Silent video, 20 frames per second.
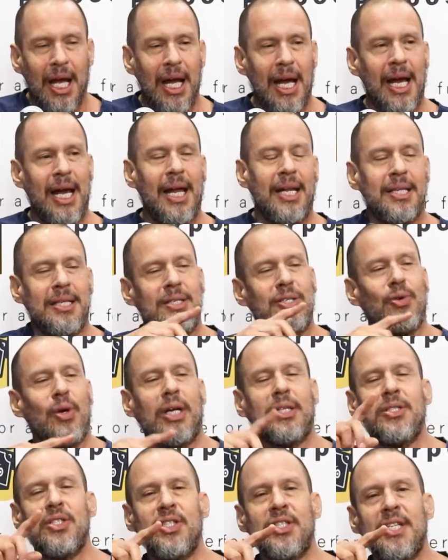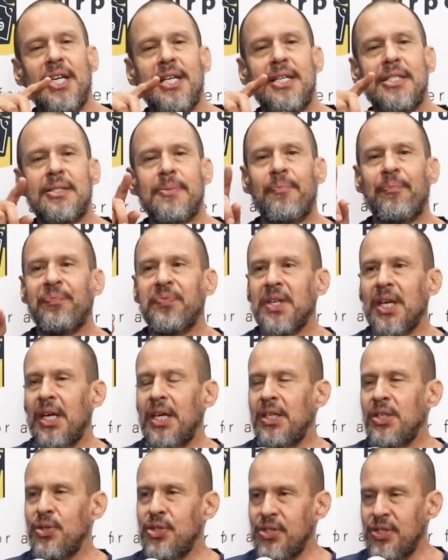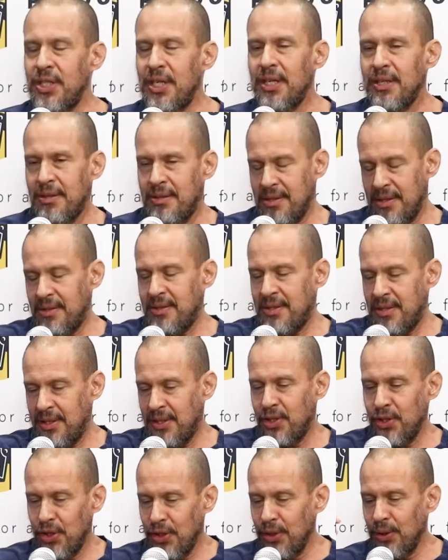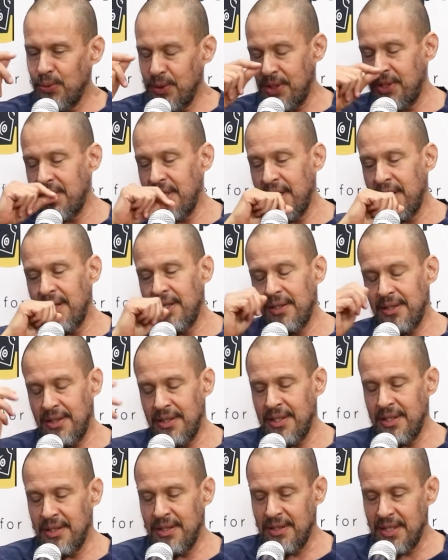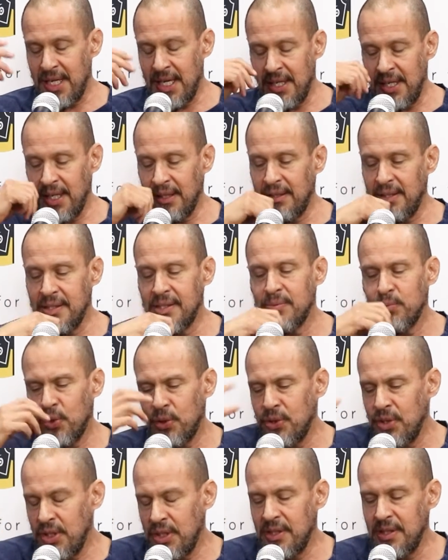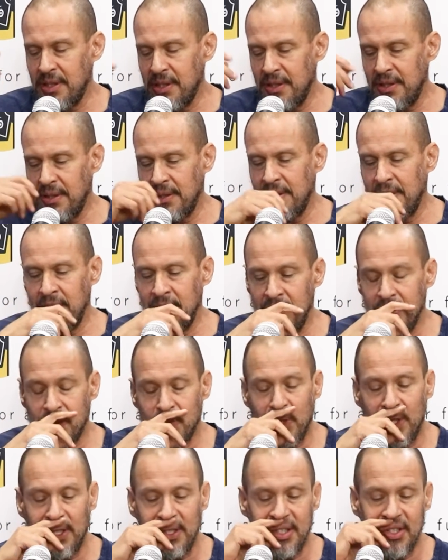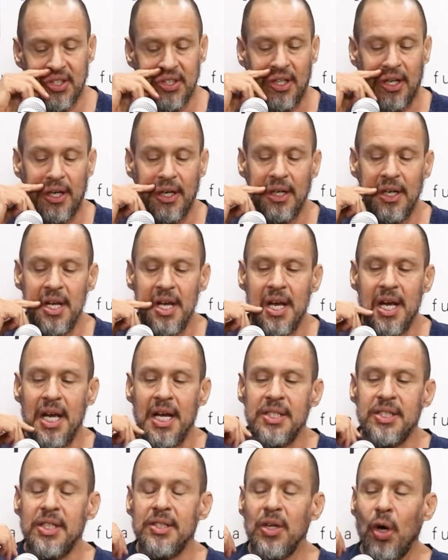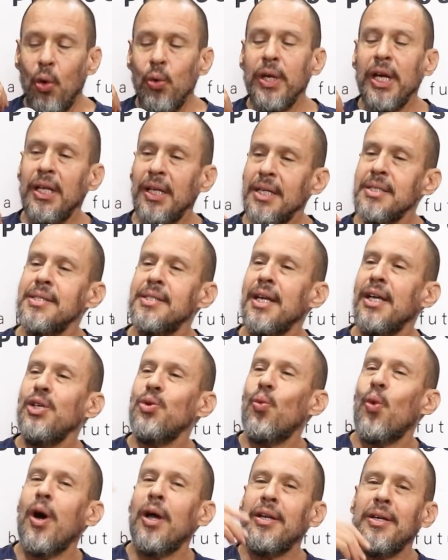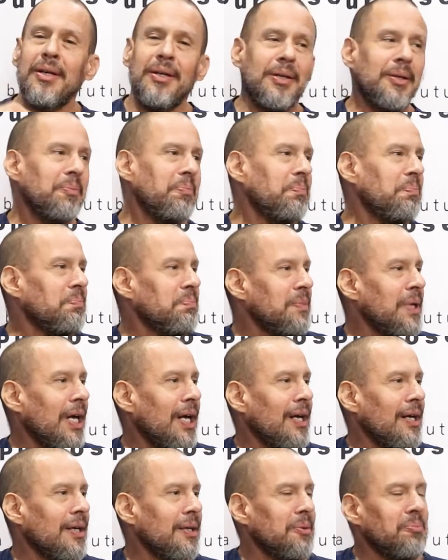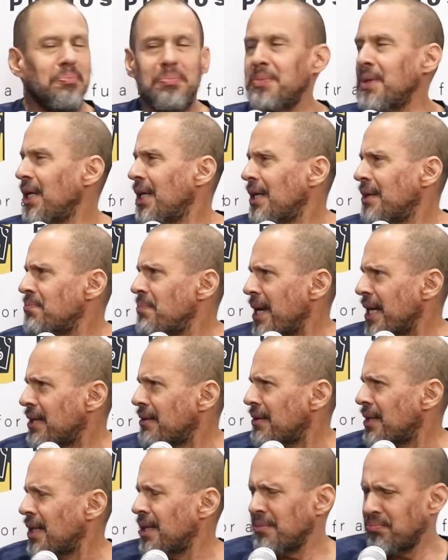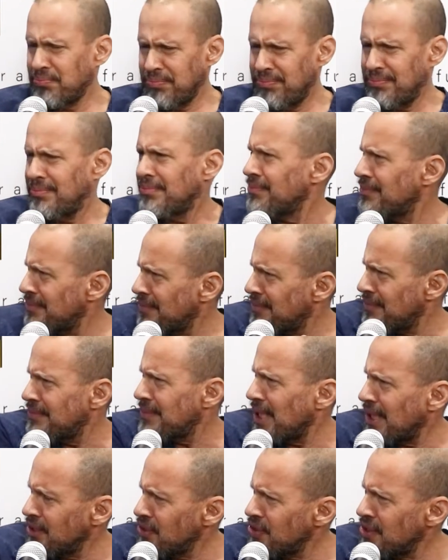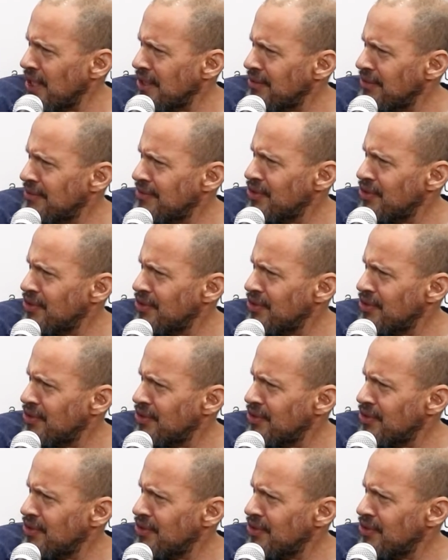And the director says, you see, the girl was there, Anat Tzmon, she's an Israeli star. Says, okay, let's say you want to make, how do you say,